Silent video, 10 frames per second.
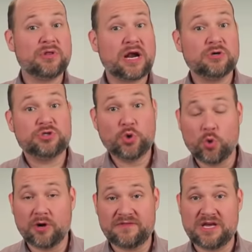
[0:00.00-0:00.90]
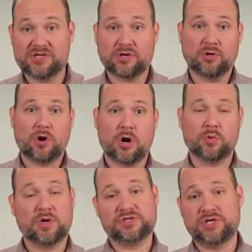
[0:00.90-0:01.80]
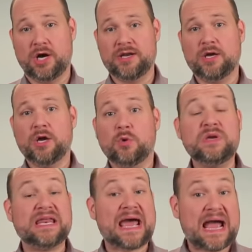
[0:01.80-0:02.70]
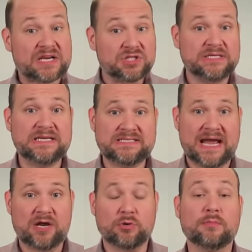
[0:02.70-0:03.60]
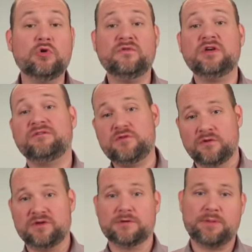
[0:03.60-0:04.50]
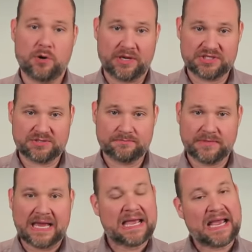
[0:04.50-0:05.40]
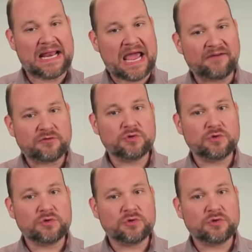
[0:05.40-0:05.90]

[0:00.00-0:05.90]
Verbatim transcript: that our tour of the internal hardware is done, we can actually get down to removing a few of the components. And after